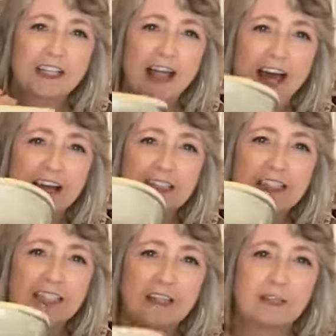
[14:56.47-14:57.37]

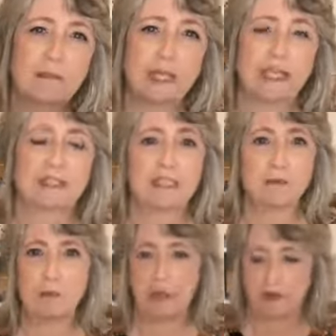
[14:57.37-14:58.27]
glass piece that
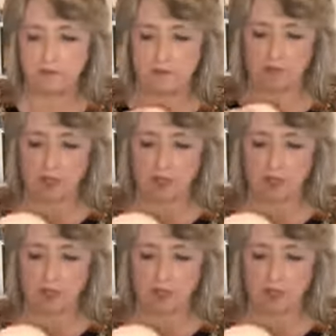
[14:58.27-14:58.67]
we made from